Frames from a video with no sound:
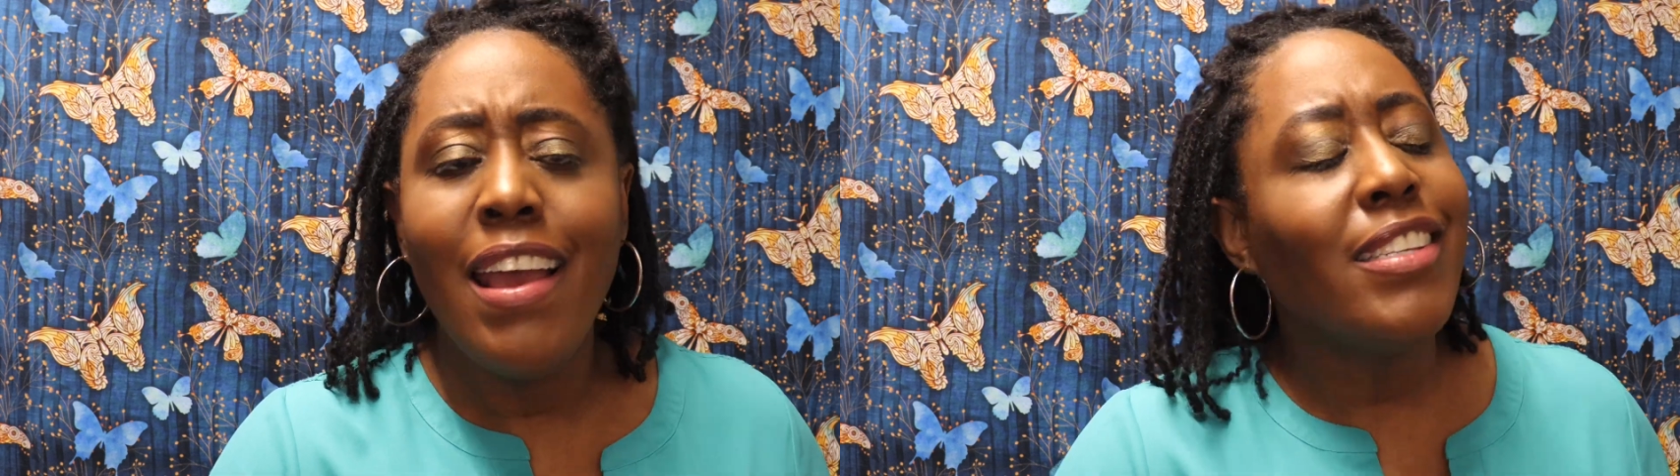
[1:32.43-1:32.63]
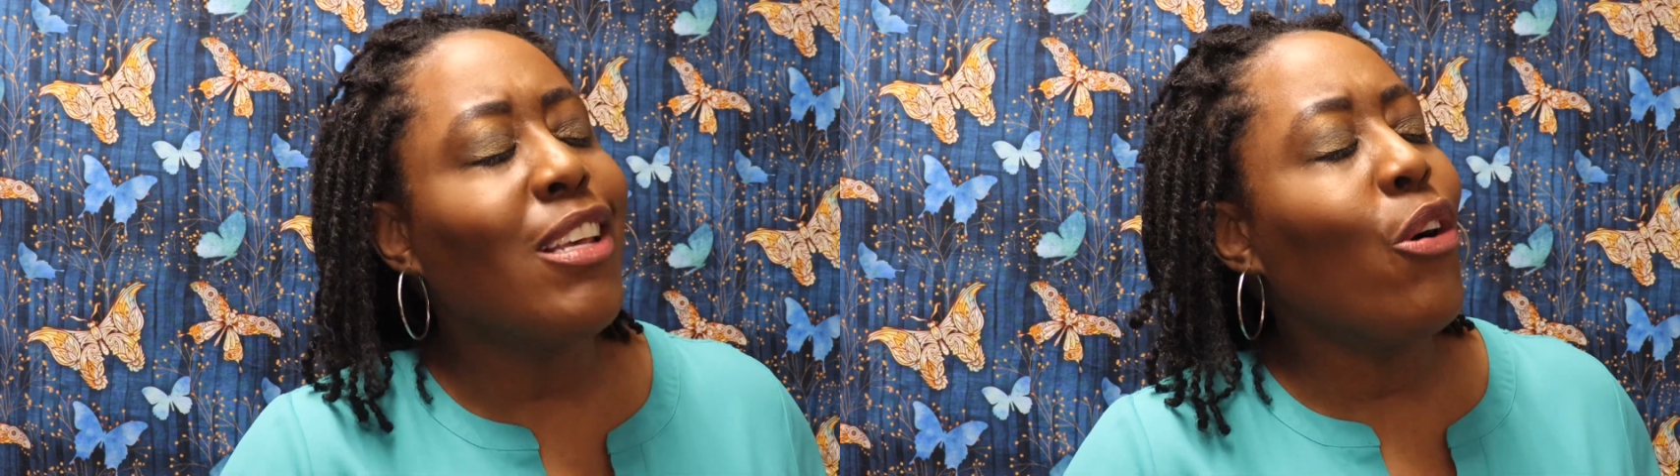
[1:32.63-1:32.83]

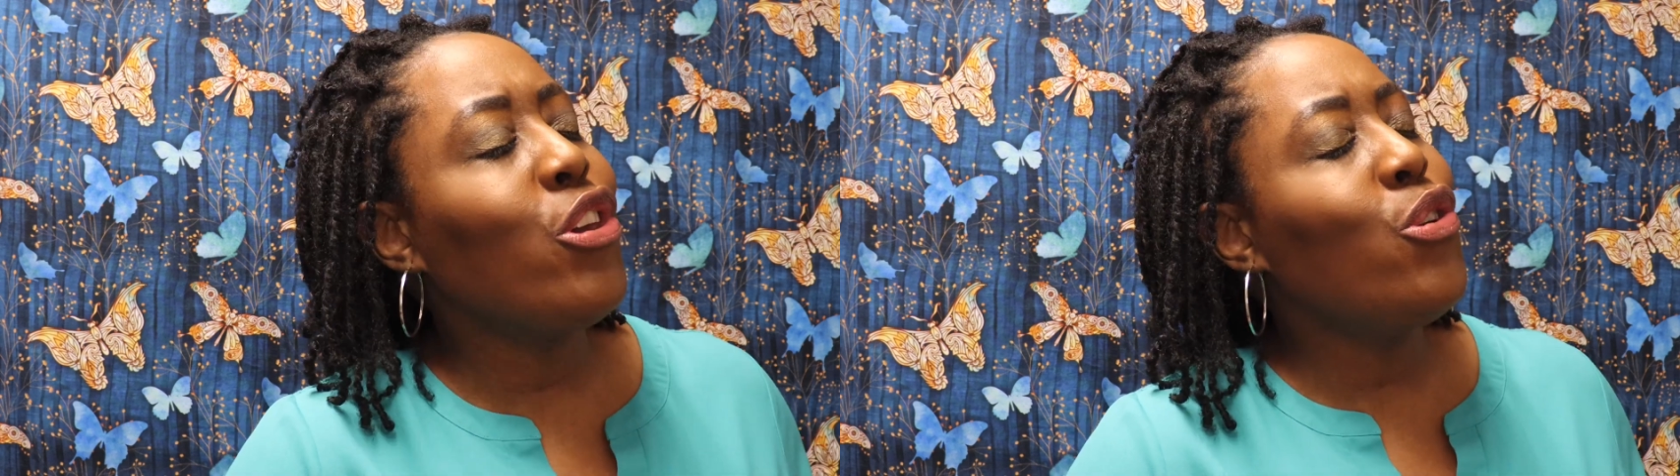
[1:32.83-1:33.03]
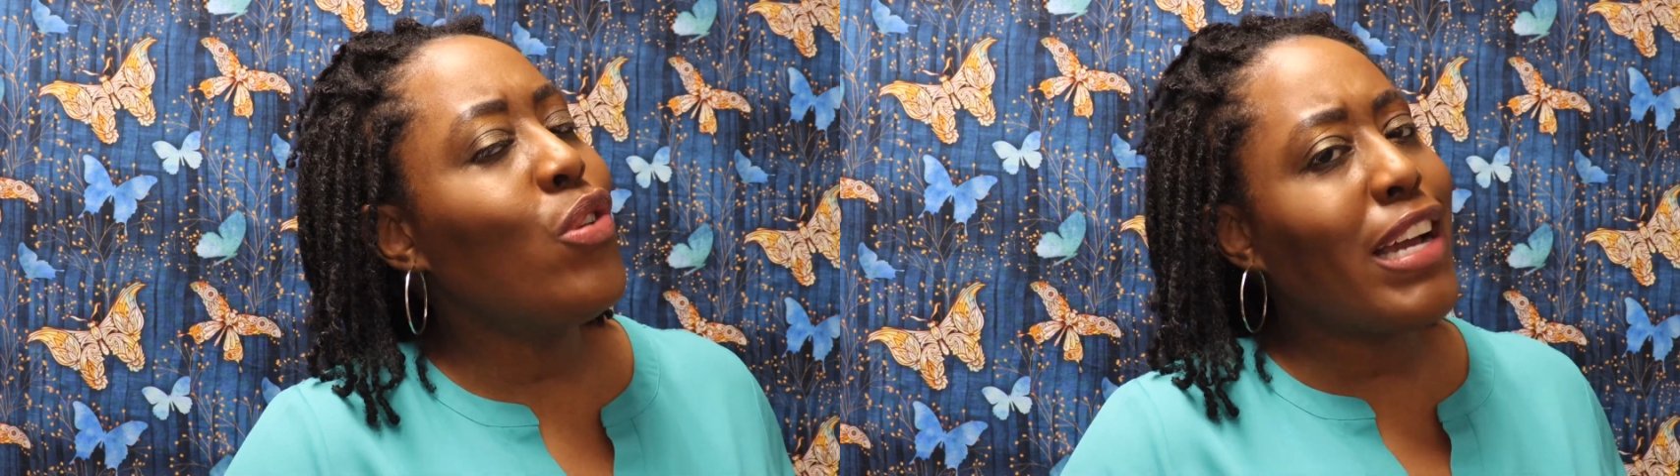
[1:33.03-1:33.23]
So
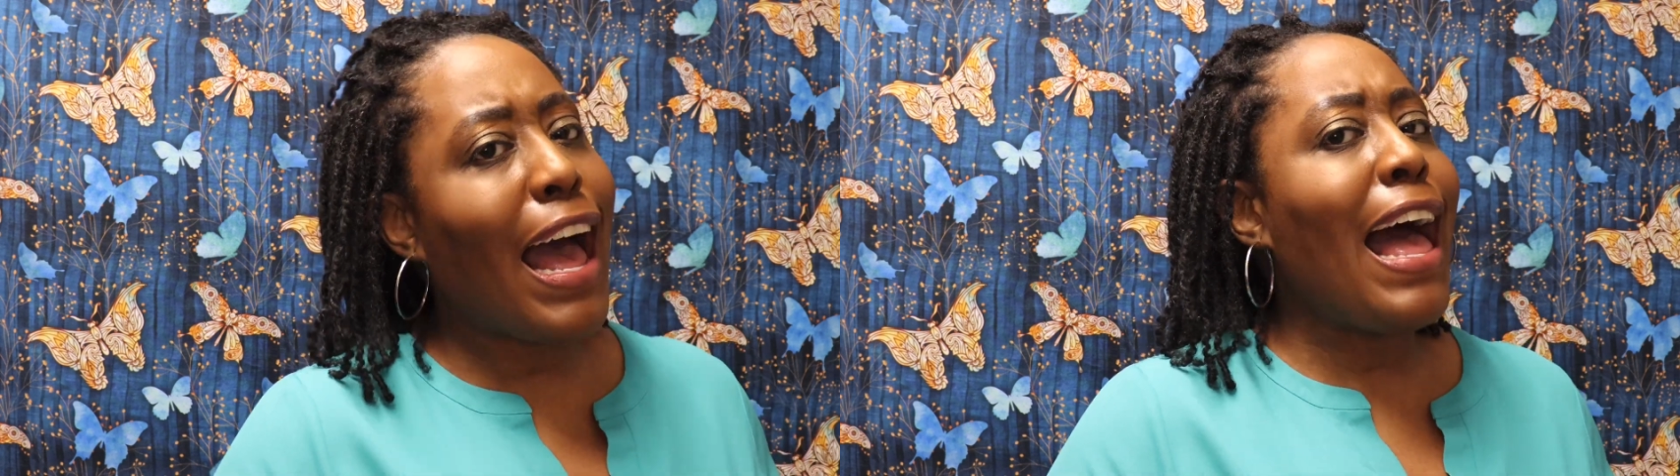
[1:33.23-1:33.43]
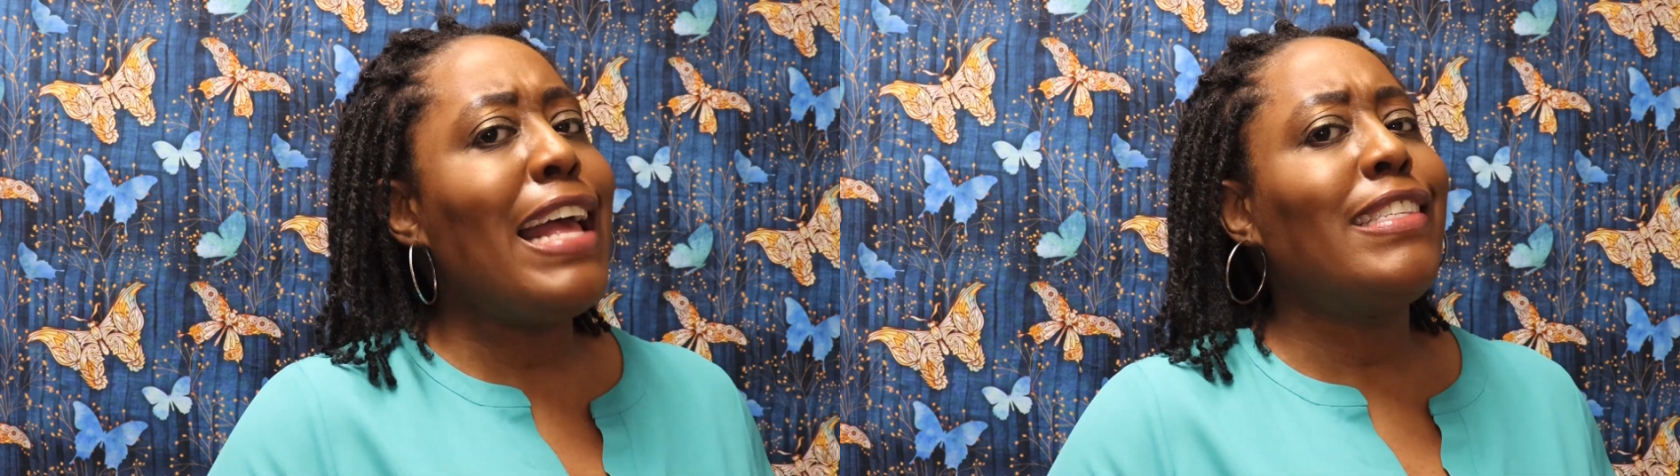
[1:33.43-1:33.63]
you
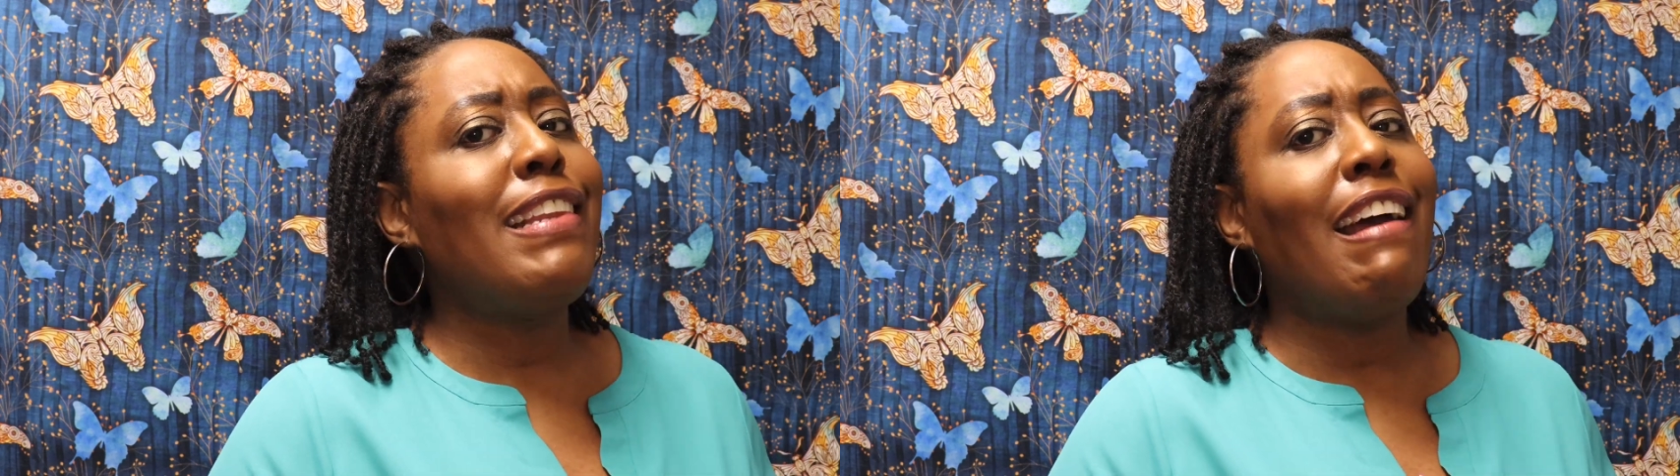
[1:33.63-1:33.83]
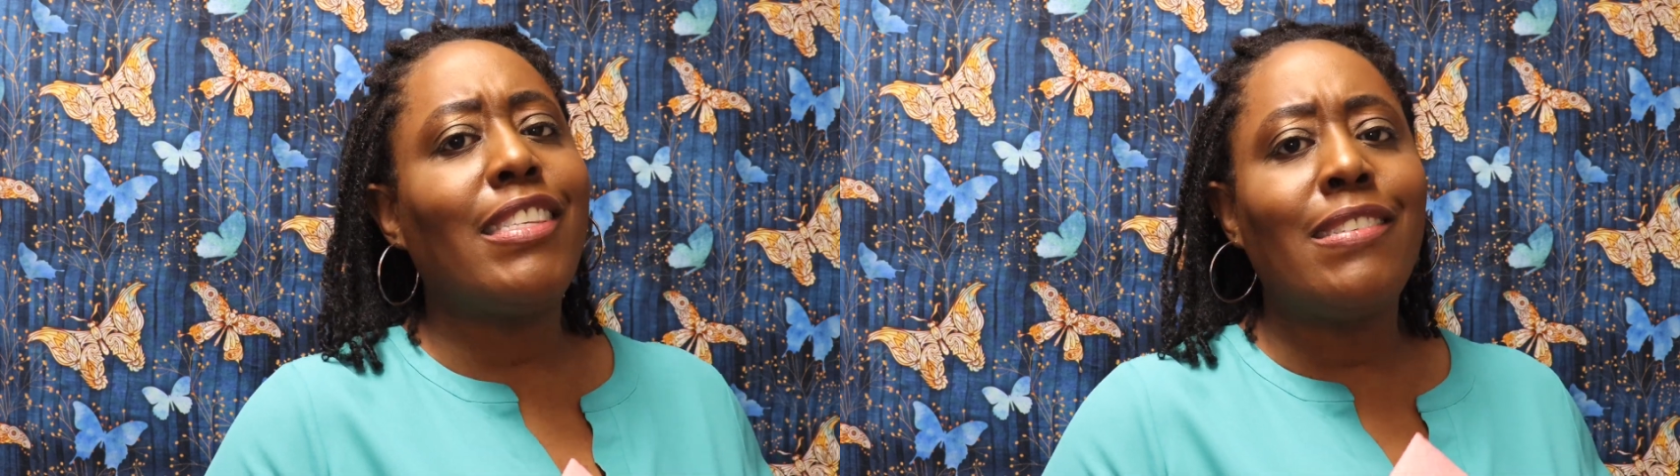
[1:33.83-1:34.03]
guys, let's